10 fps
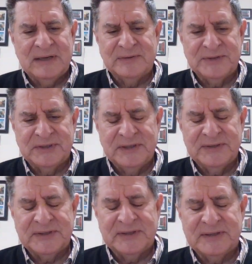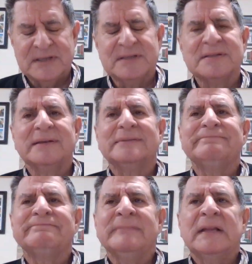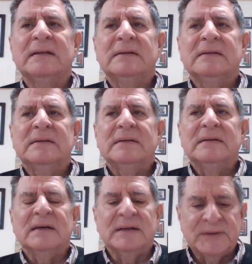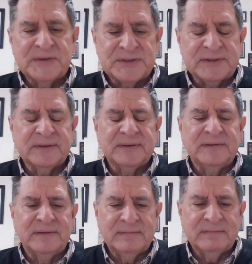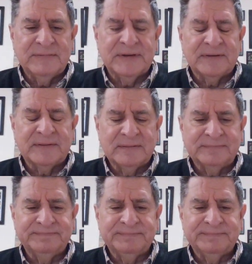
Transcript: how Jesus understood the